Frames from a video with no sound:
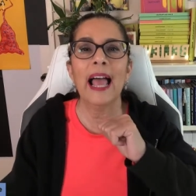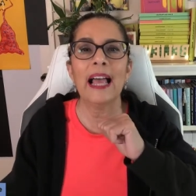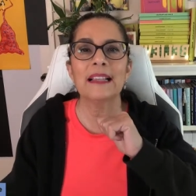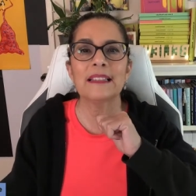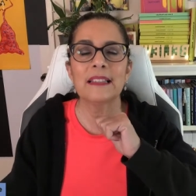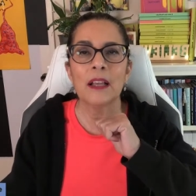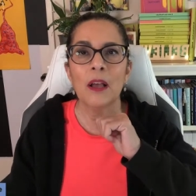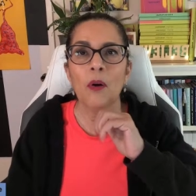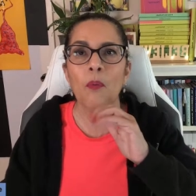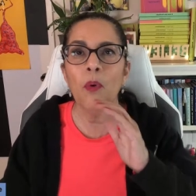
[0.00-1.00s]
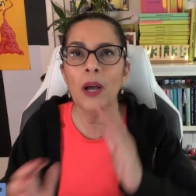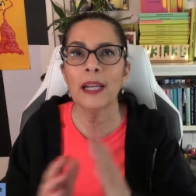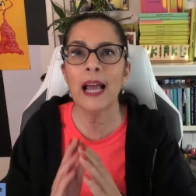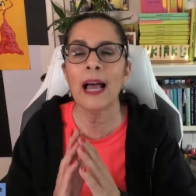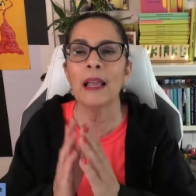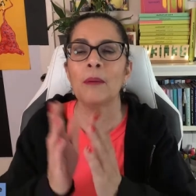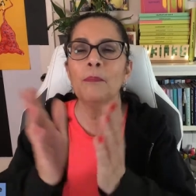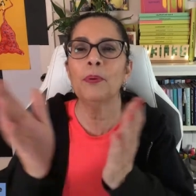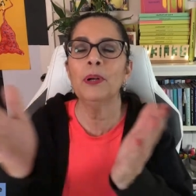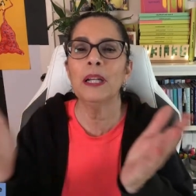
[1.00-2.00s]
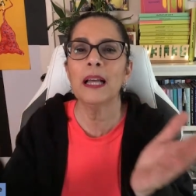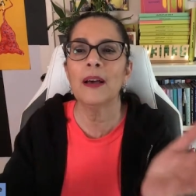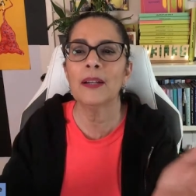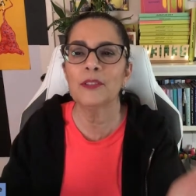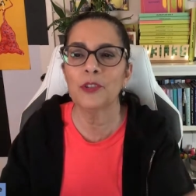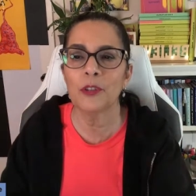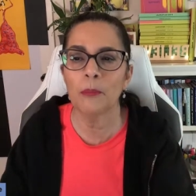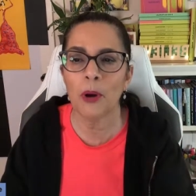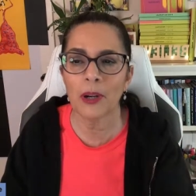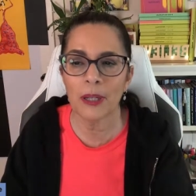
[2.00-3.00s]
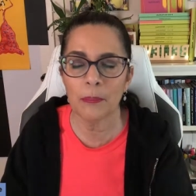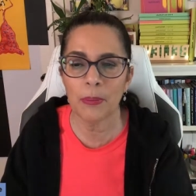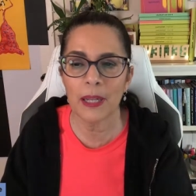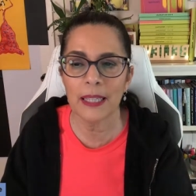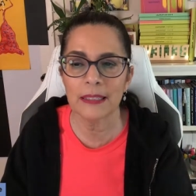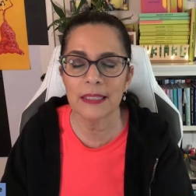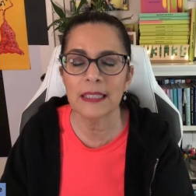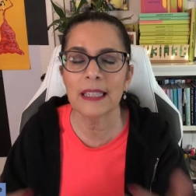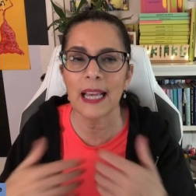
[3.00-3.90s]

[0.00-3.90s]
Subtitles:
as what I am putting out into the marketplace.